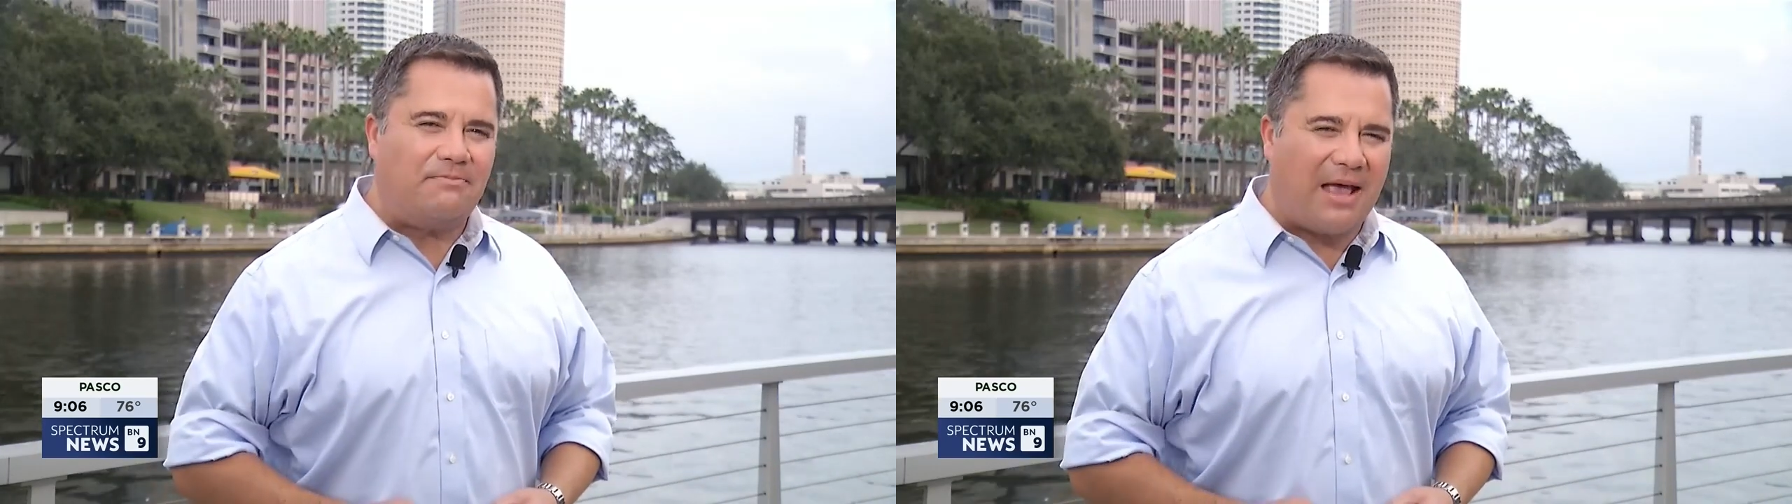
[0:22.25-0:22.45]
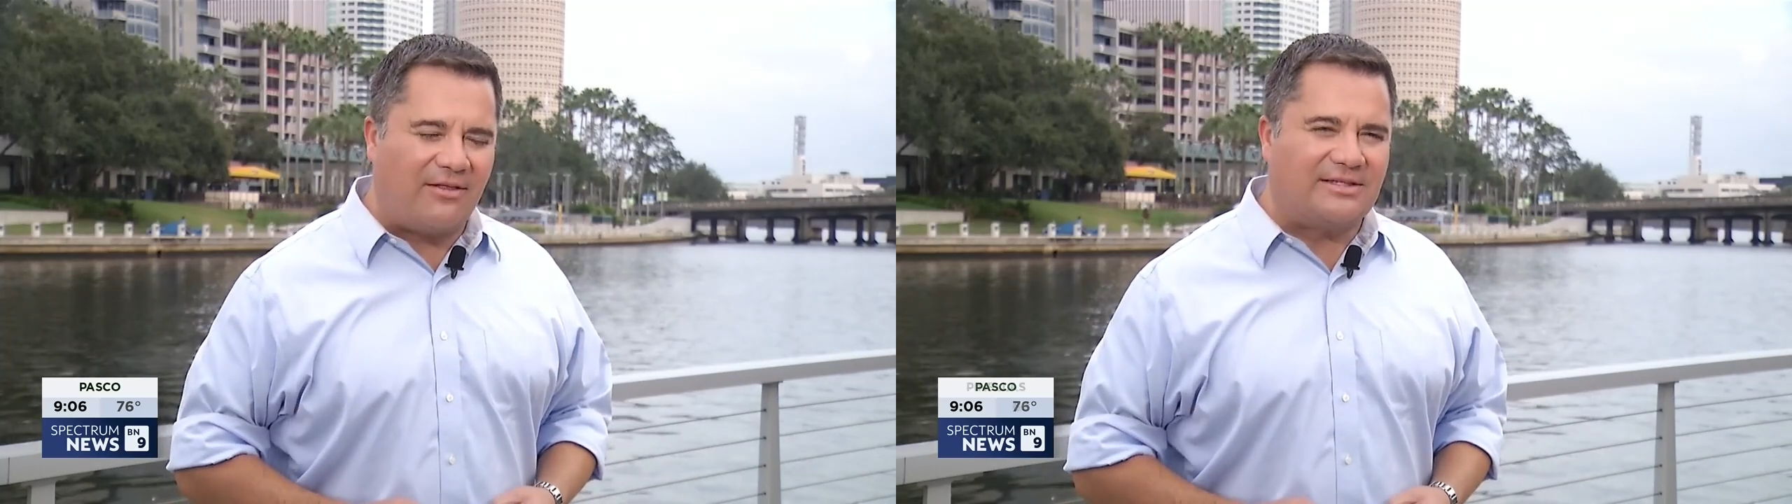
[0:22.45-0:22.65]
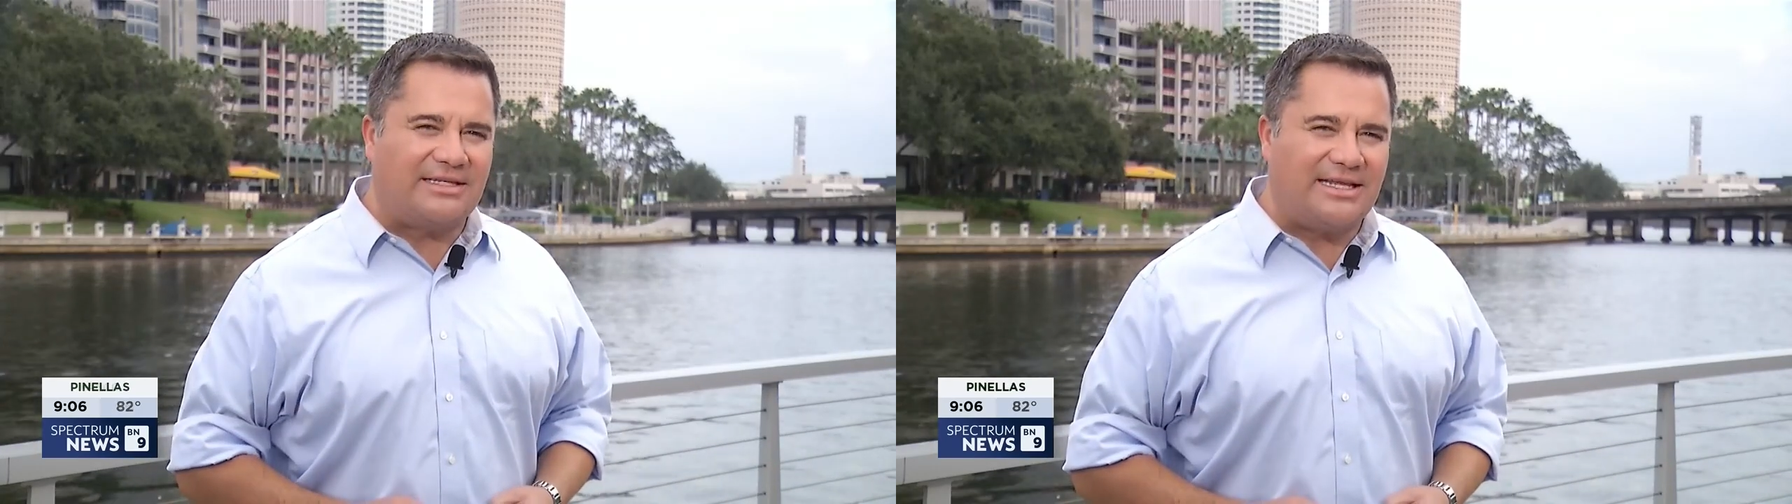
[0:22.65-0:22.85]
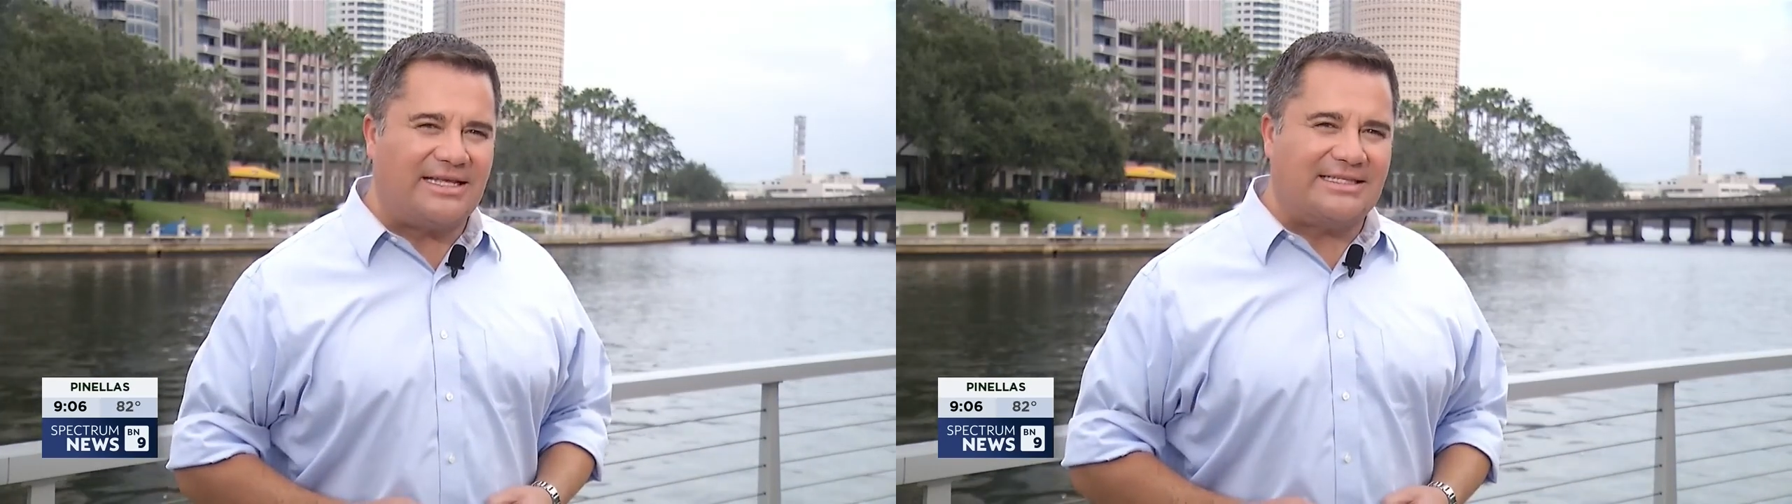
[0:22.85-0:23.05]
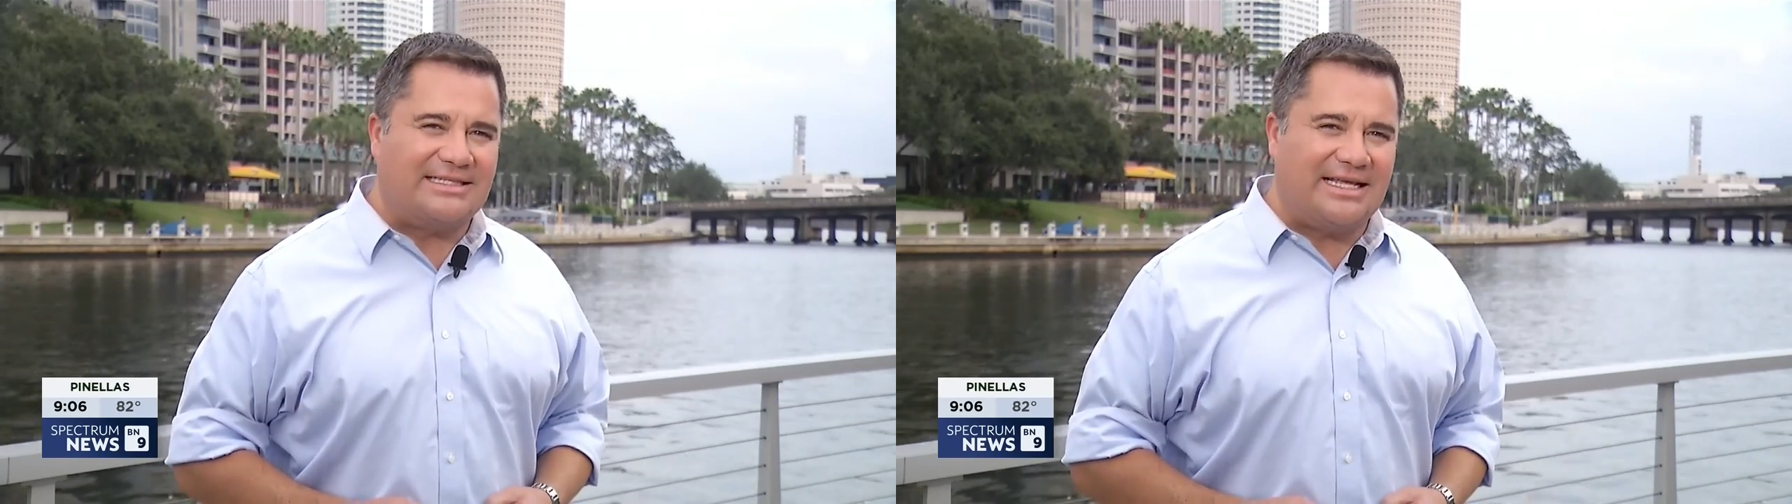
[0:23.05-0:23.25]

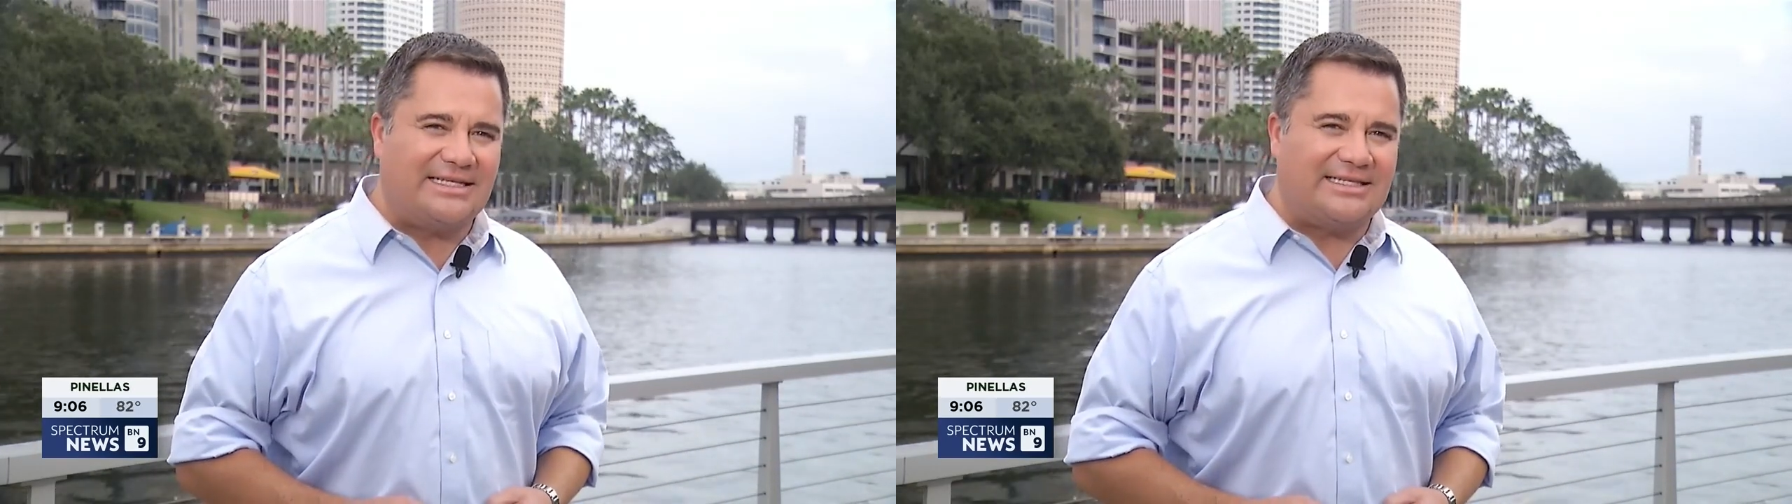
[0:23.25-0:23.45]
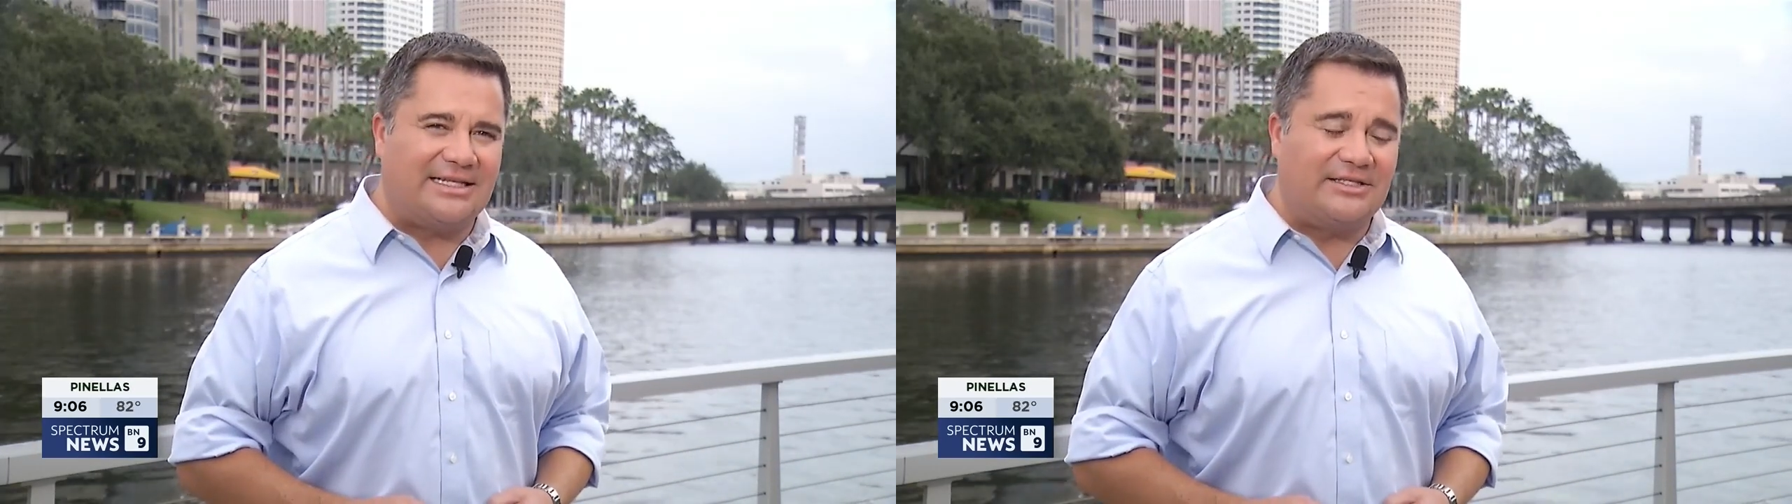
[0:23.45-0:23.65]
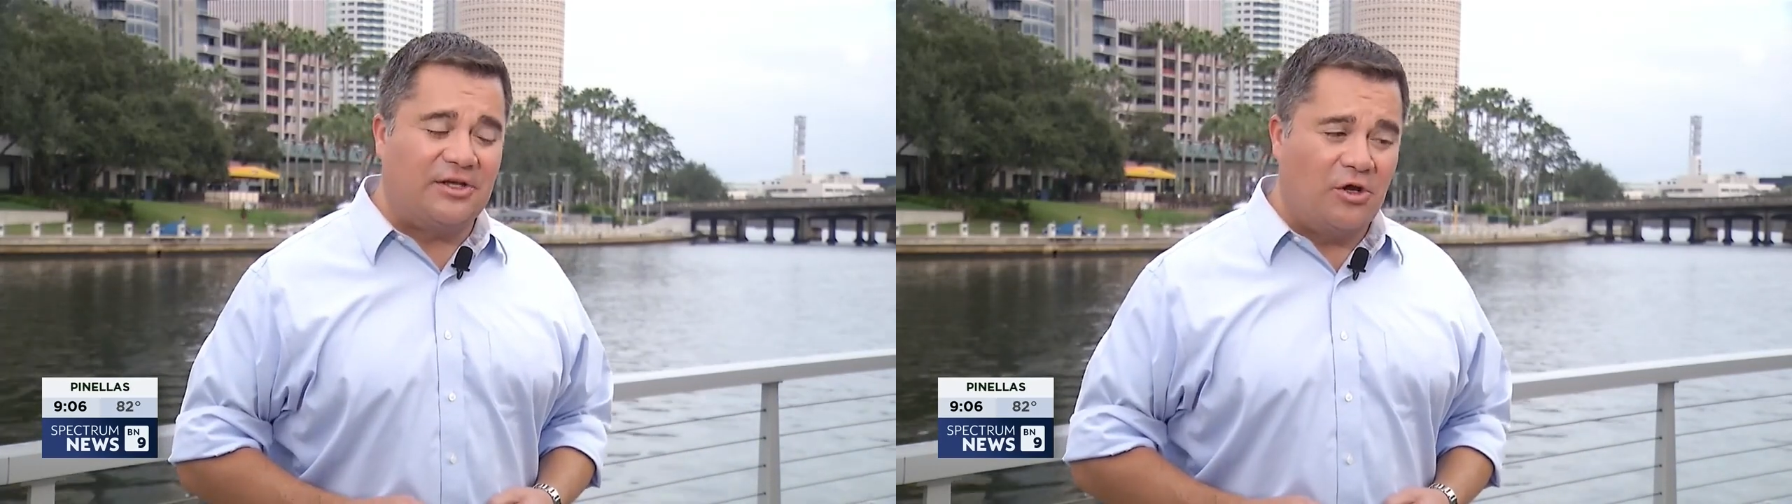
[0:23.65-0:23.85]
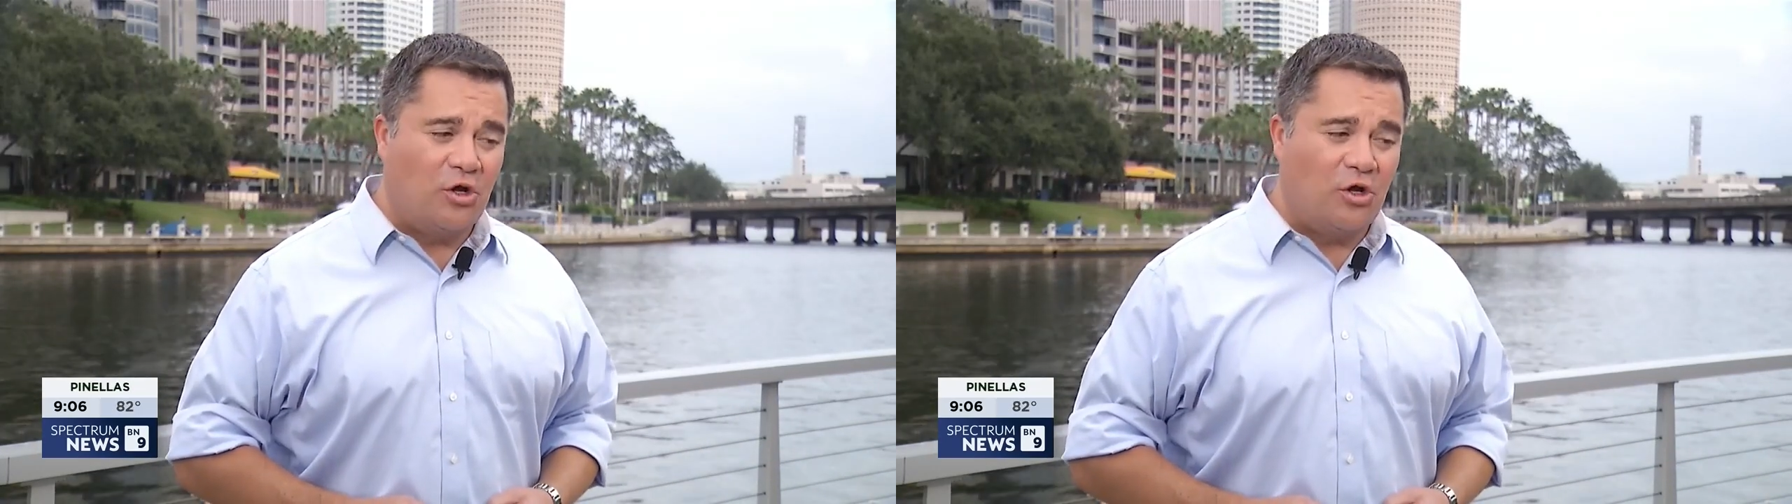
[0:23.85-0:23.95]
Palestinian citizens